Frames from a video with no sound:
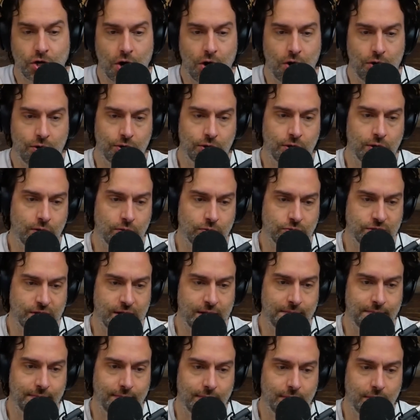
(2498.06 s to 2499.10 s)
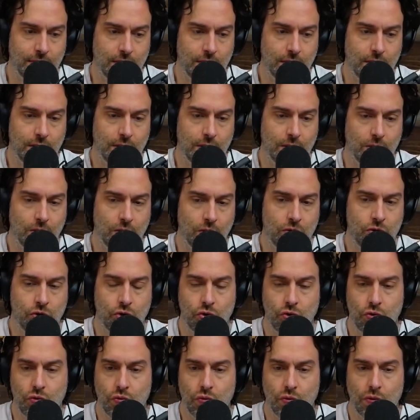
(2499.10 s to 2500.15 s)
Carter goes up,
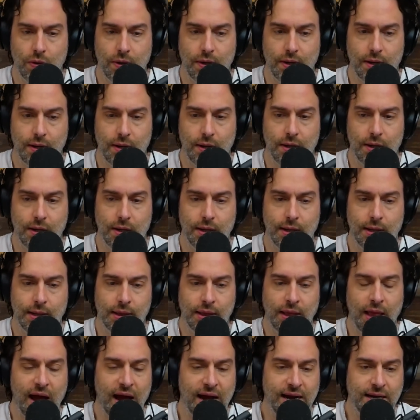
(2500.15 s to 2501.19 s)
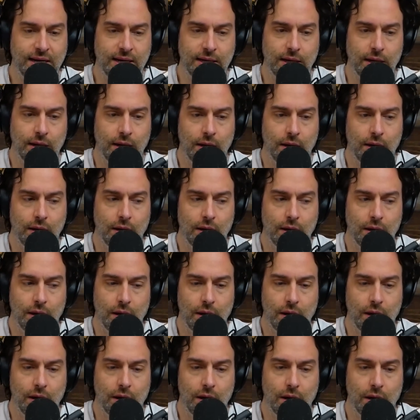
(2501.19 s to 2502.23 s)
who, like...
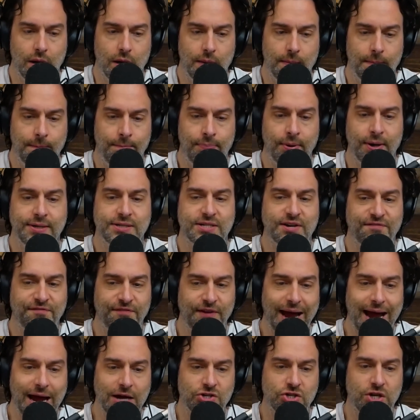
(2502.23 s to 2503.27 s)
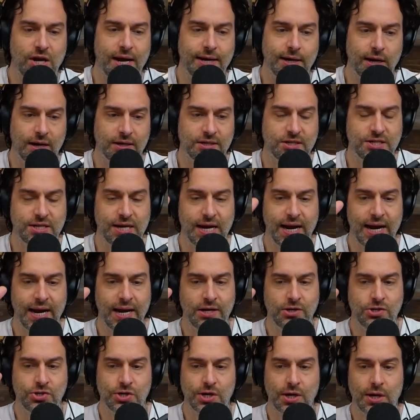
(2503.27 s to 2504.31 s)
brings a flashlight on
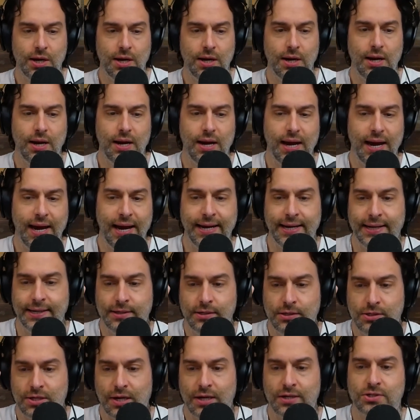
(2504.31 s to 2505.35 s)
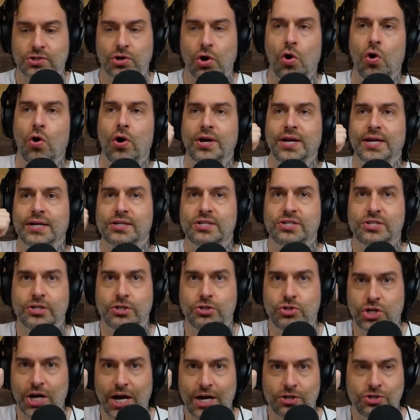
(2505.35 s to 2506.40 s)
stage and does audience
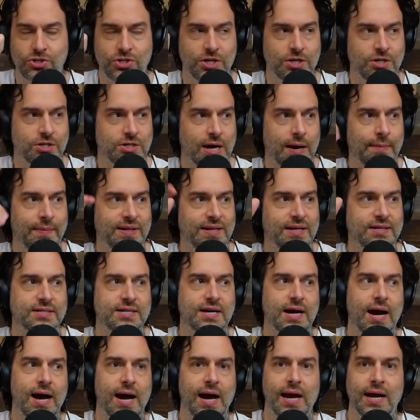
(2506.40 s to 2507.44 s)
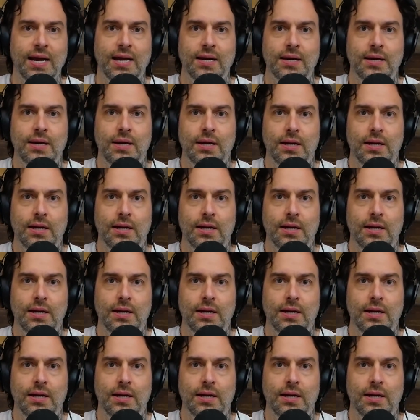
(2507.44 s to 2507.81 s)
suggestions. I mean, this guy,